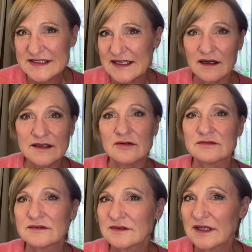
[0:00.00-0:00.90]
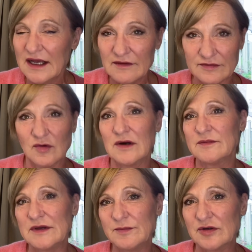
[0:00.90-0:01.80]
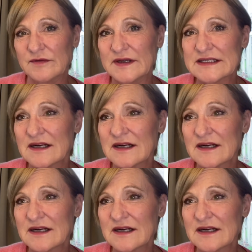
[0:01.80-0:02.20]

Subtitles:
And I don't ever want to be perfect.